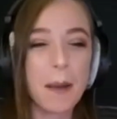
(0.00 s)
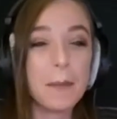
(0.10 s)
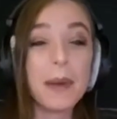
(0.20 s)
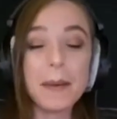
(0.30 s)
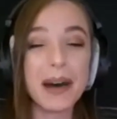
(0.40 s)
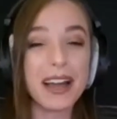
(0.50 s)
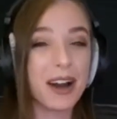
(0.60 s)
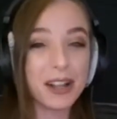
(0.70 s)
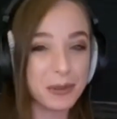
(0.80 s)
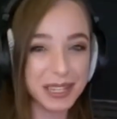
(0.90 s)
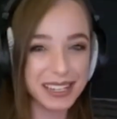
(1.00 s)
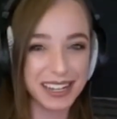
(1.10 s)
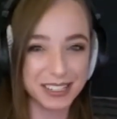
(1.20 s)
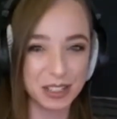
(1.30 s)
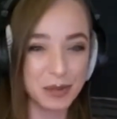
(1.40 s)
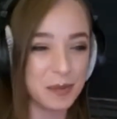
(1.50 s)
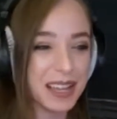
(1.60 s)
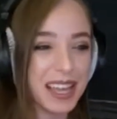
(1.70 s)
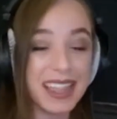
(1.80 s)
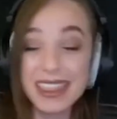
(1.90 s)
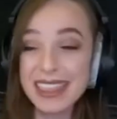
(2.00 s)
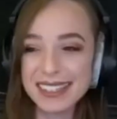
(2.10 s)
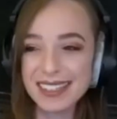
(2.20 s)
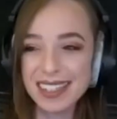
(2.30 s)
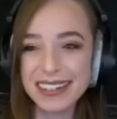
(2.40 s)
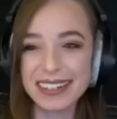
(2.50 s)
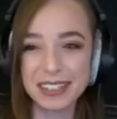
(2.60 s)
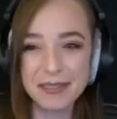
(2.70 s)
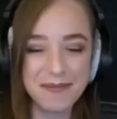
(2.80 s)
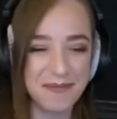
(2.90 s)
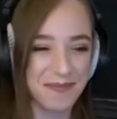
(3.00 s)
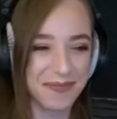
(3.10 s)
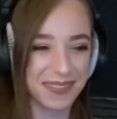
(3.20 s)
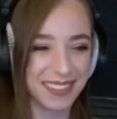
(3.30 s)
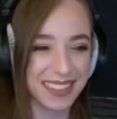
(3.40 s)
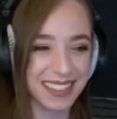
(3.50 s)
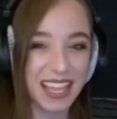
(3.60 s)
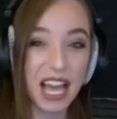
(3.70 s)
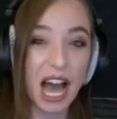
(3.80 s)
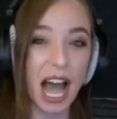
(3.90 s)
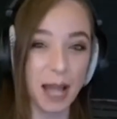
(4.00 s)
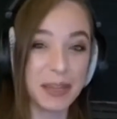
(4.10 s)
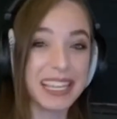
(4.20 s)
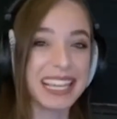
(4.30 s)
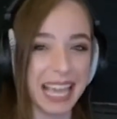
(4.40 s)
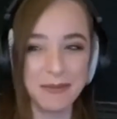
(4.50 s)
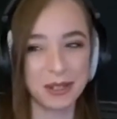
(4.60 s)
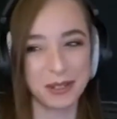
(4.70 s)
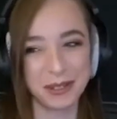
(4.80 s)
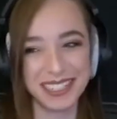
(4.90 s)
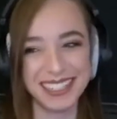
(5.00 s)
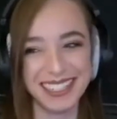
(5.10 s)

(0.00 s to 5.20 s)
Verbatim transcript: But my Halloween costume this year, I'm a gamer grill.